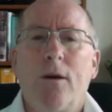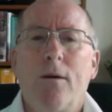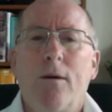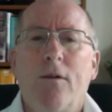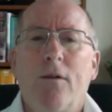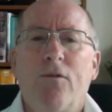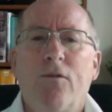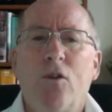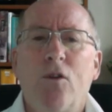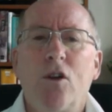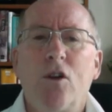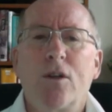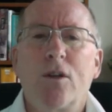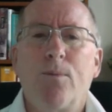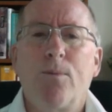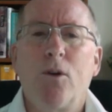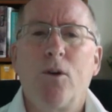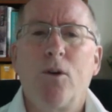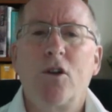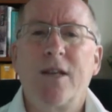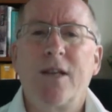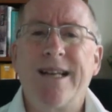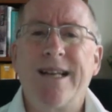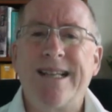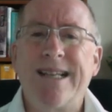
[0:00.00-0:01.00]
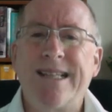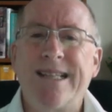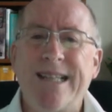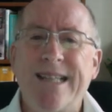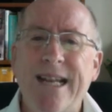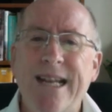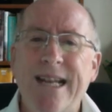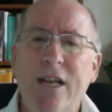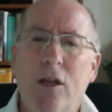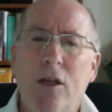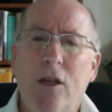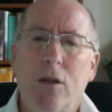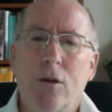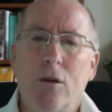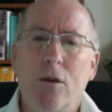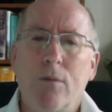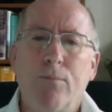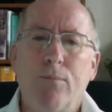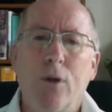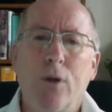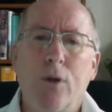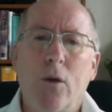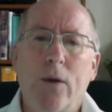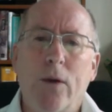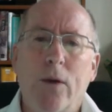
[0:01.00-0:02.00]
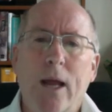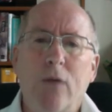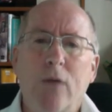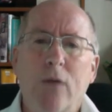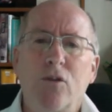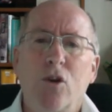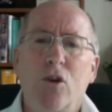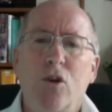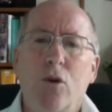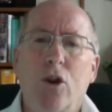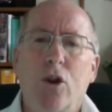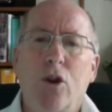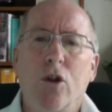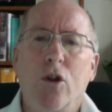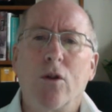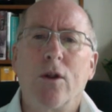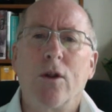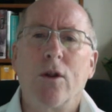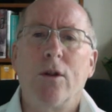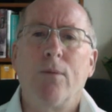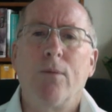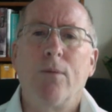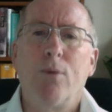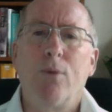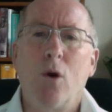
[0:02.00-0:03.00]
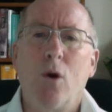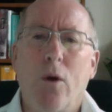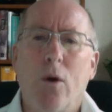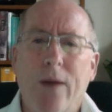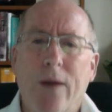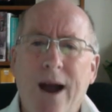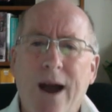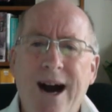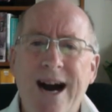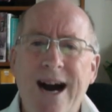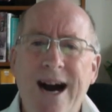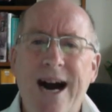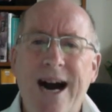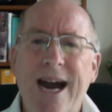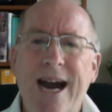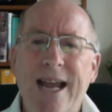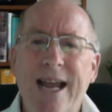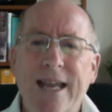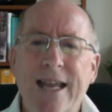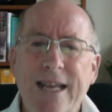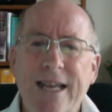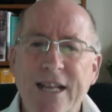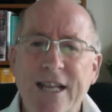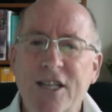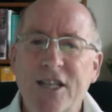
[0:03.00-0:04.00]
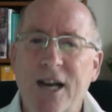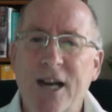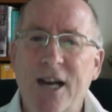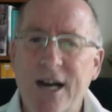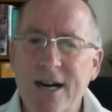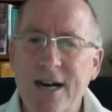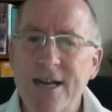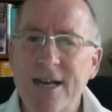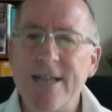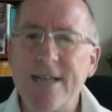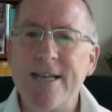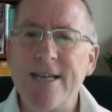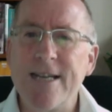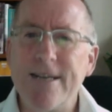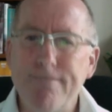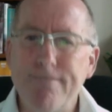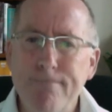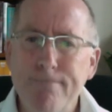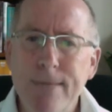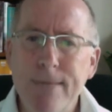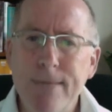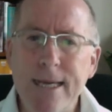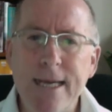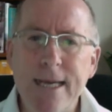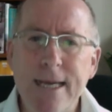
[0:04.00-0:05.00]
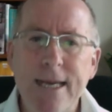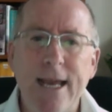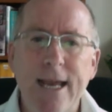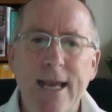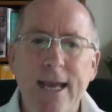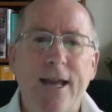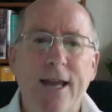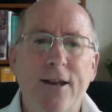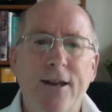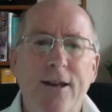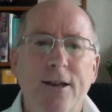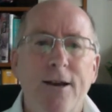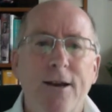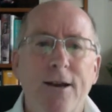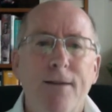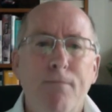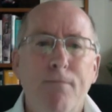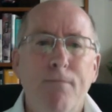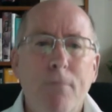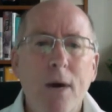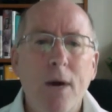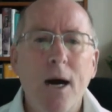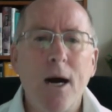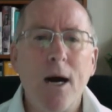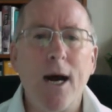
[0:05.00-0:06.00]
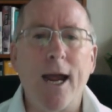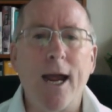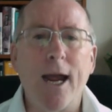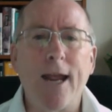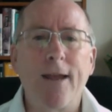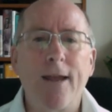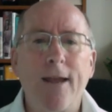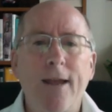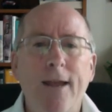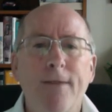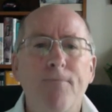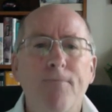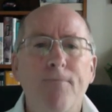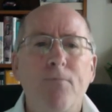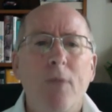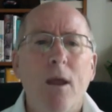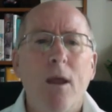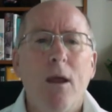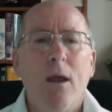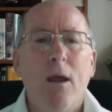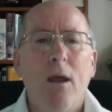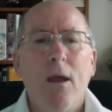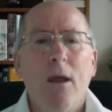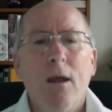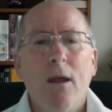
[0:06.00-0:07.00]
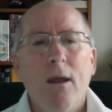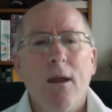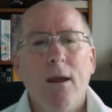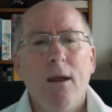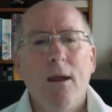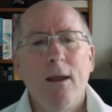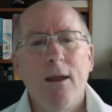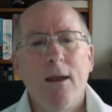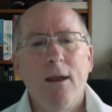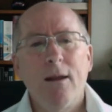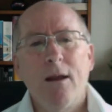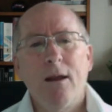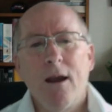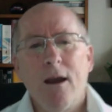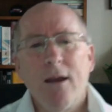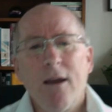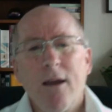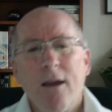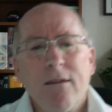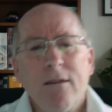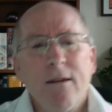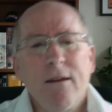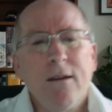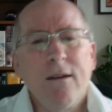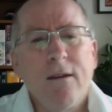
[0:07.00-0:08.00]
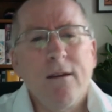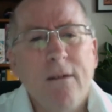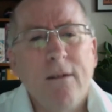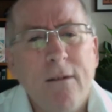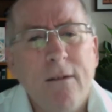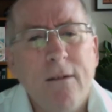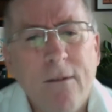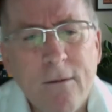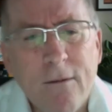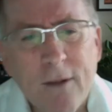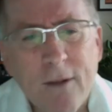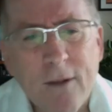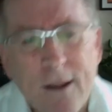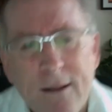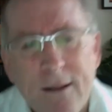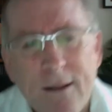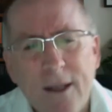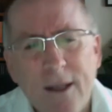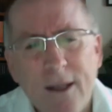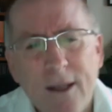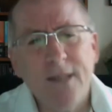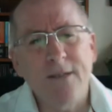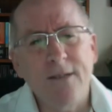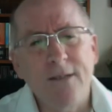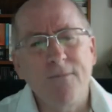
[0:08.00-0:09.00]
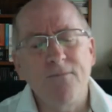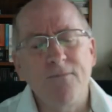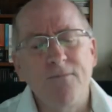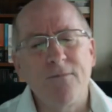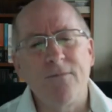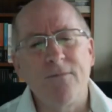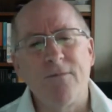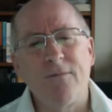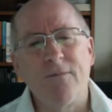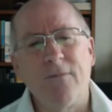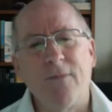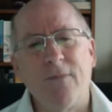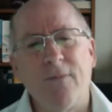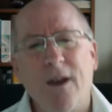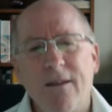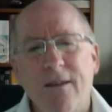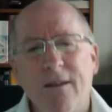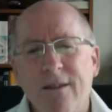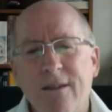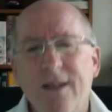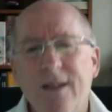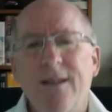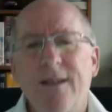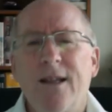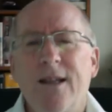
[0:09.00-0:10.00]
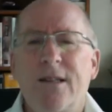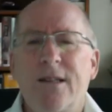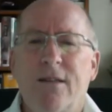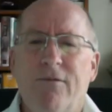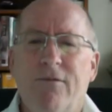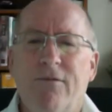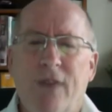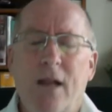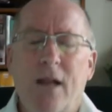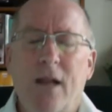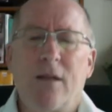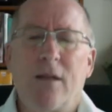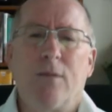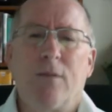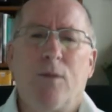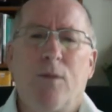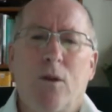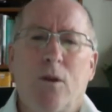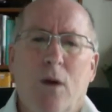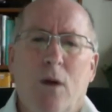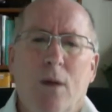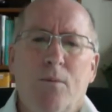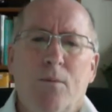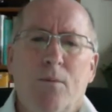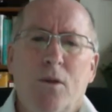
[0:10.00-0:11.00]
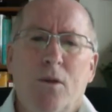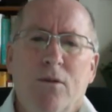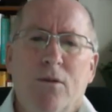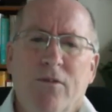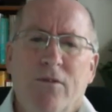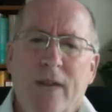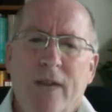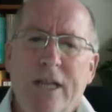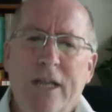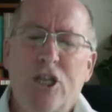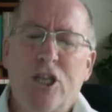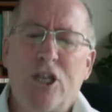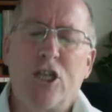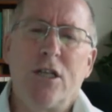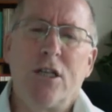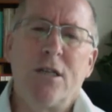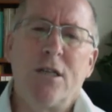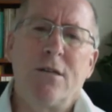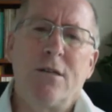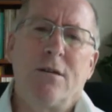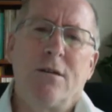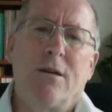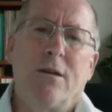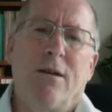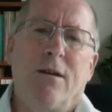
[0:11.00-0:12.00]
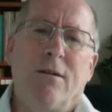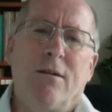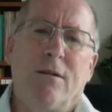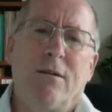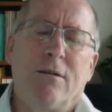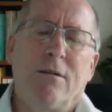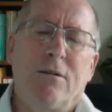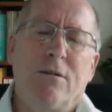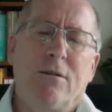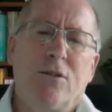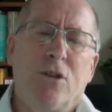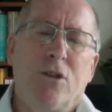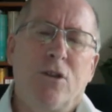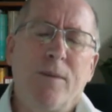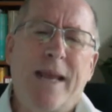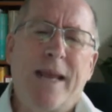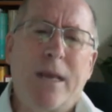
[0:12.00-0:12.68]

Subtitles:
first-person singular pronouns occur in the poem. It's I, me, and my. And I think that's a valuable observation to make